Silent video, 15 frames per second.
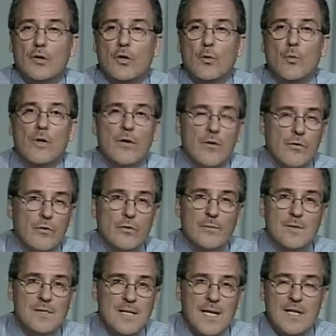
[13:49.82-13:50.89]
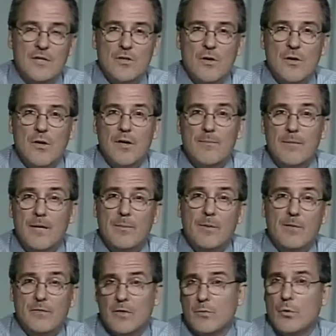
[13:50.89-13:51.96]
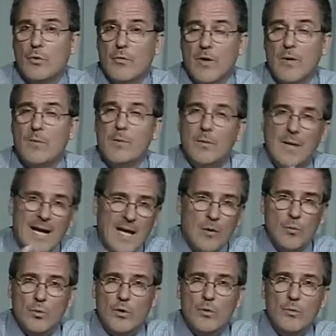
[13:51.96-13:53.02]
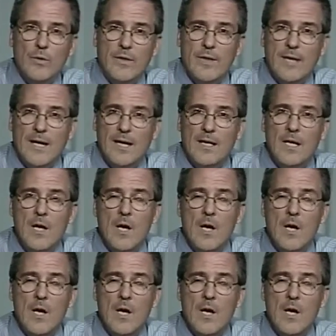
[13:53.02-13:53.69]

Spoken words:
Where the thermostats are. Maybe if it's programmable, how to work with that.